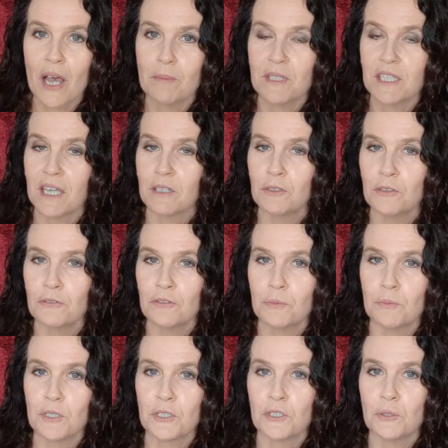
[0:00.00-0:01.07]
I'm Sandra from
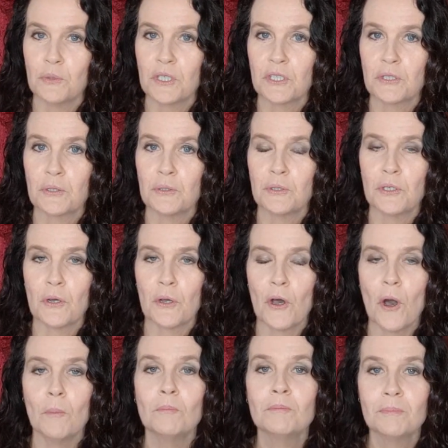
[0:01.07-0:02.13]

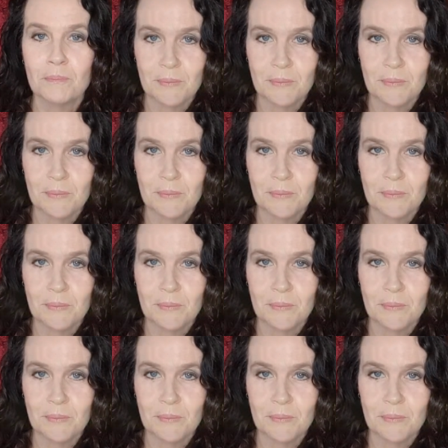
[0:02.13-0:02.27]
MysteryWitchSchool.com.